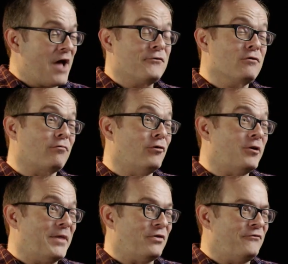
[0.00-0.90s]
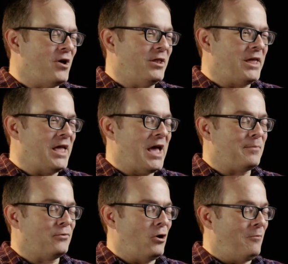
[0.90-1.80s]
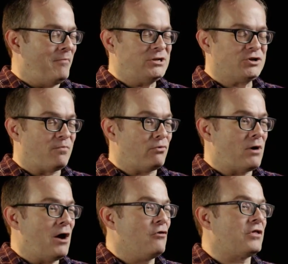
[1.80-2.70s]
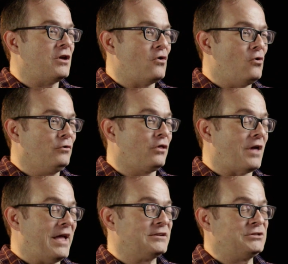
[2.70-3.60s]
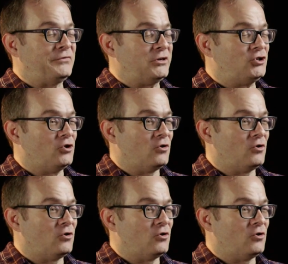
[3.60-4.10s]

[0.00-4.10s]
I first learned about the falling cat problem by just browsing old scientific